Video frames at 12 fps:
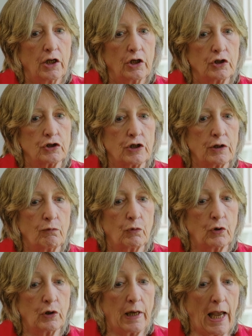She
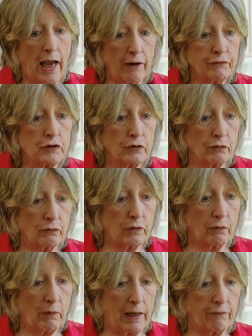would, after
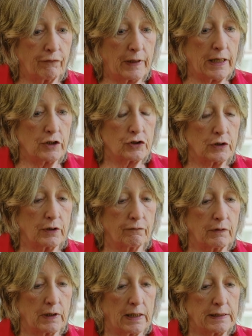the ratification
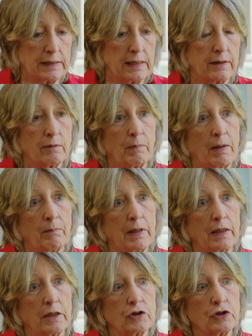of the 19th
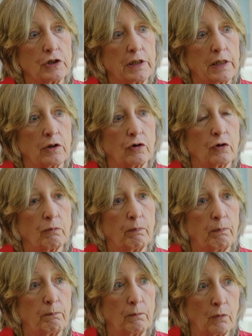Amendment, she and her
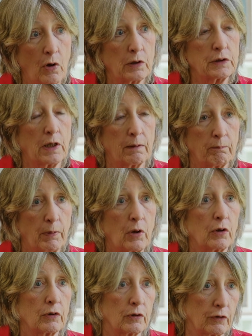longtime
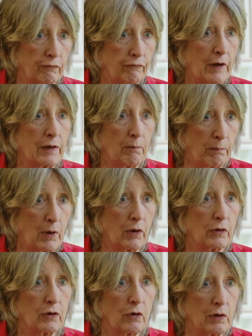partner, friend and
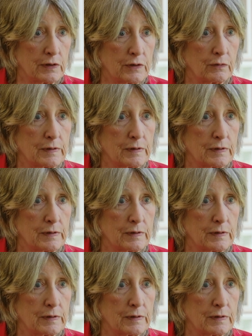partner, also a